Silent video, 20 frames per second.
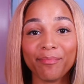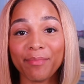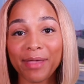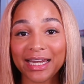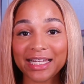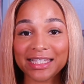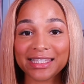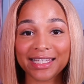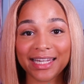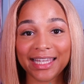made
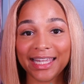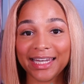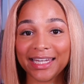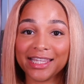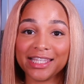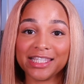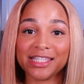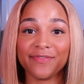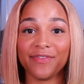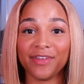it to the end of
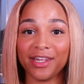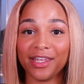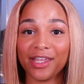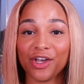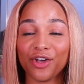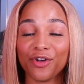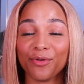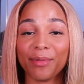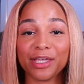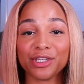this
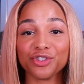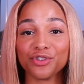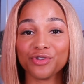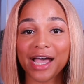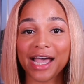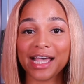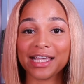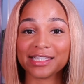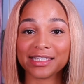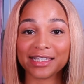video. Make sure you
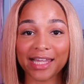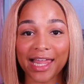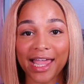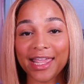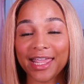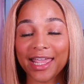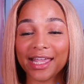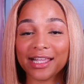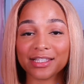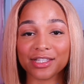guys
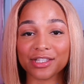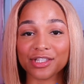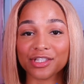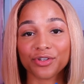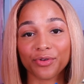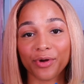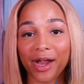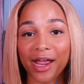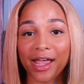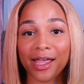like and
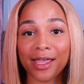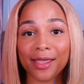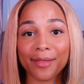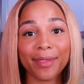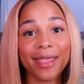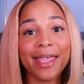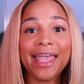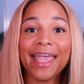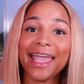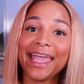subscribe,
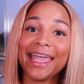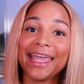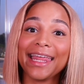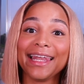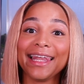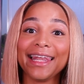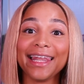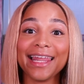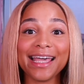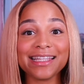and
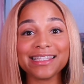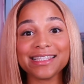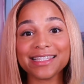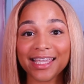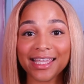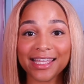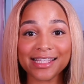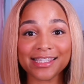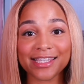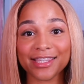let's
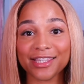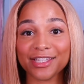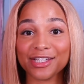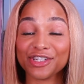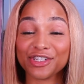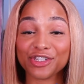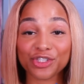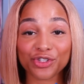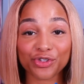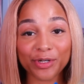get into the
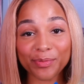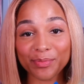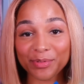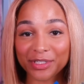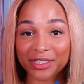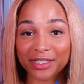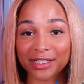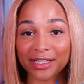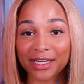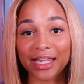
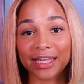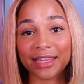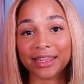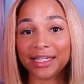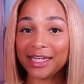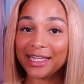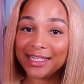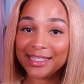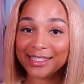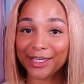description and
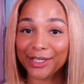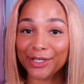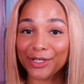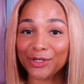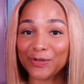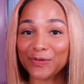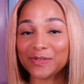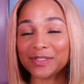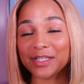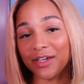
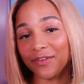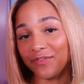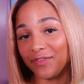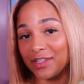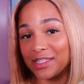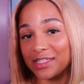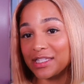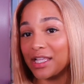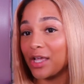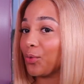details of
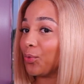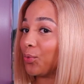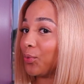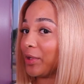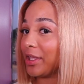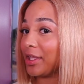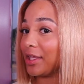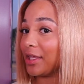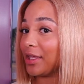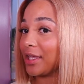this
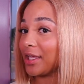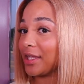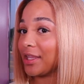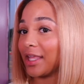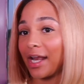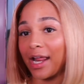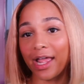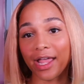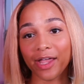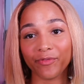wig
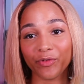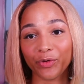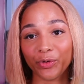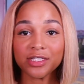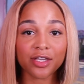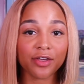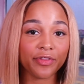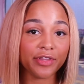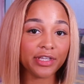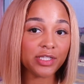that I have on.
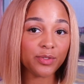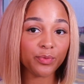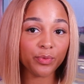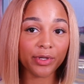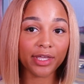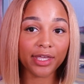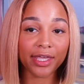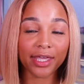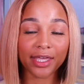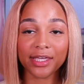So this
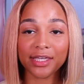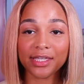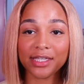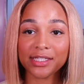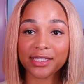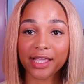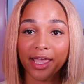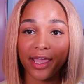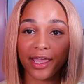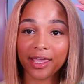wig
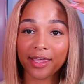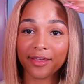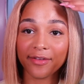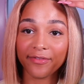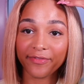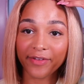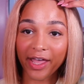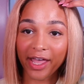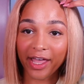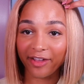is a
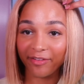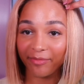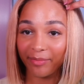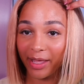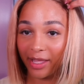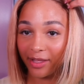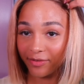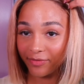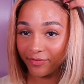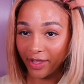
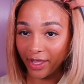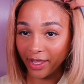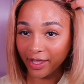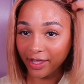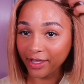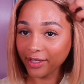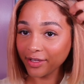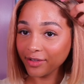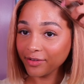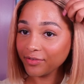
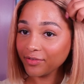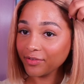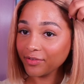5x5